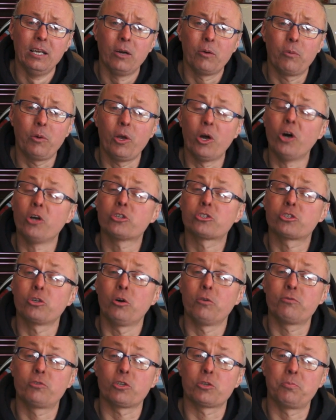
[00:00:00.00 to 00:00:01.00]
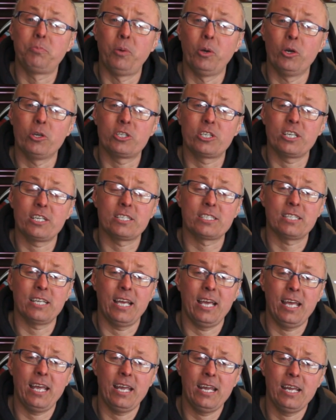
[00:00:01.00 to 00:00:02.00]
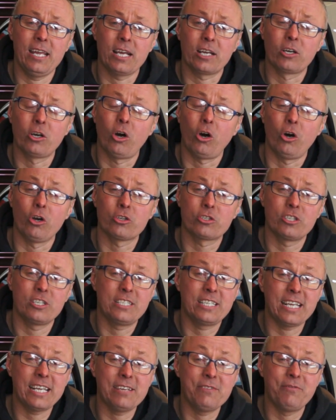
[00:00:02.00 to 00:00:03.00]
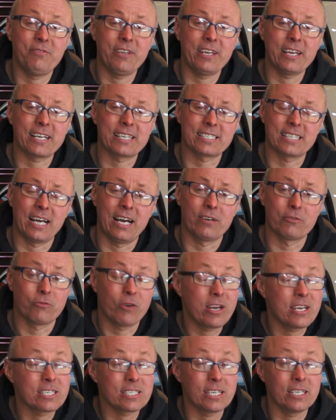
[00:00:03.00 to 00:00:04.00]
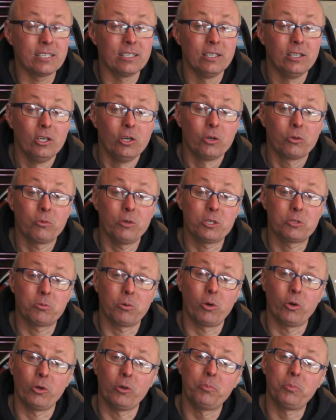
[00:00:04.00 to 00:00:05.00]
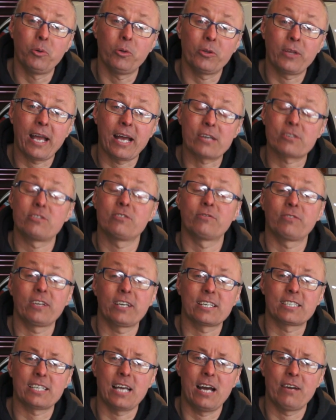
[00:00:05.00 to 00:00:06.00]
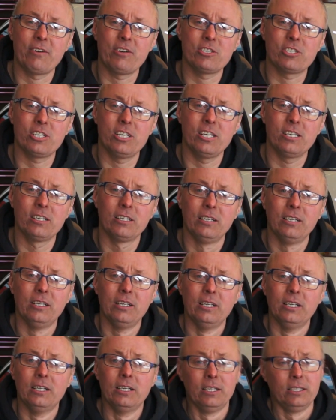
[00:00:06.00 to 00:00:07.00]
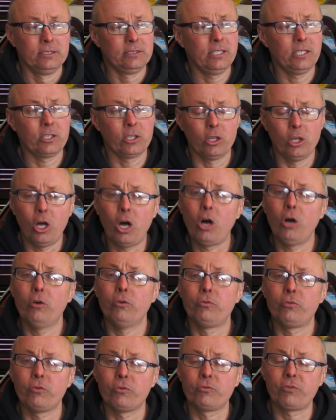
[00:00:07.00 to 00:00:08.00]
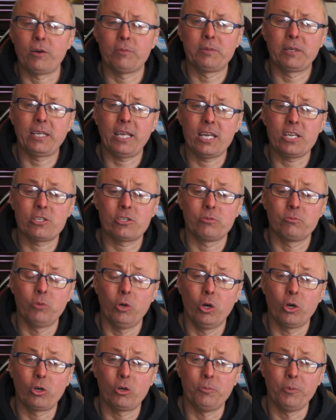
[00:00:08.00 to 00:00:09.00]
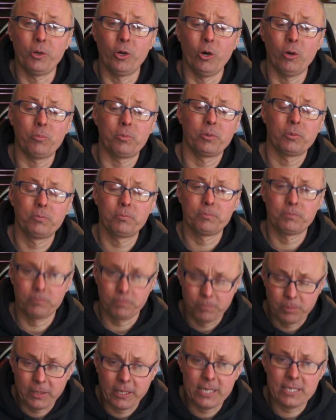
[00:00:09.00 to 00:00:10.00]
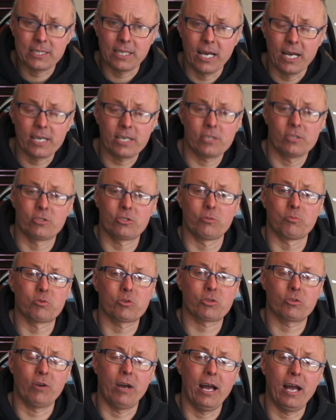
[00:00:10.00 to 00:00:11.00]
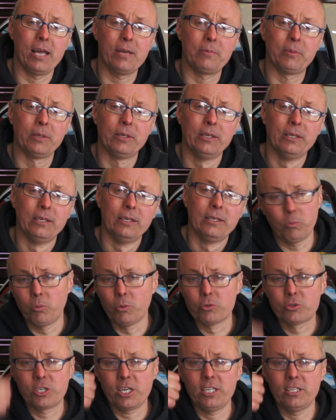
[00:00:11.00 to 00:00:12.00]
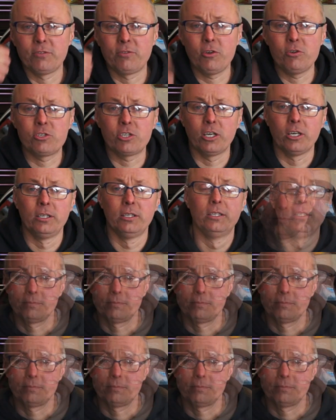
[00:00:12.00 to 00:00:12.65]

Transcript: We also have just purchased a Corsa D VXR Racing, which we're going to put the Astra VXR engine in. There's a lot of fabrication work coming up. Please like and subscribe. We'll see you in the future.